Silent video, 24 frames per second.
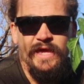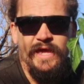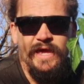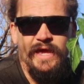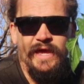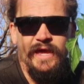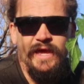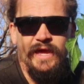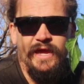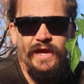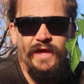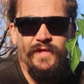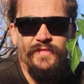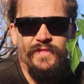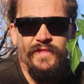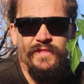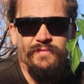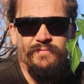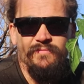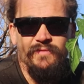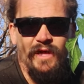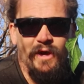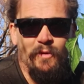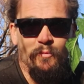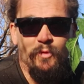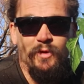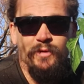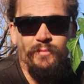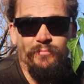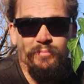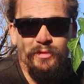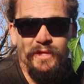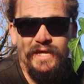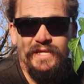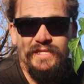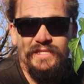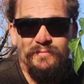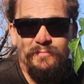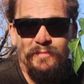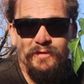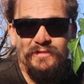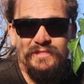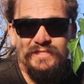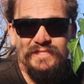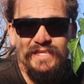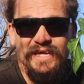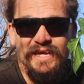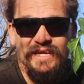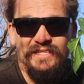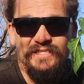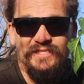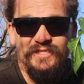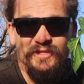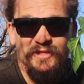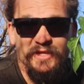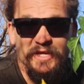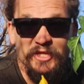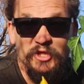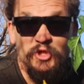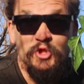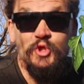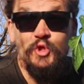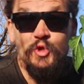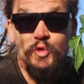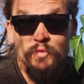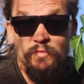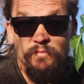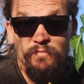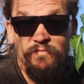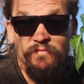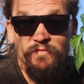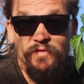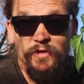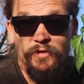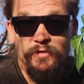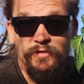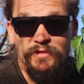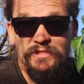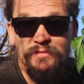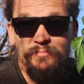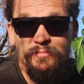And I wouldn't plant them outside till like June 1st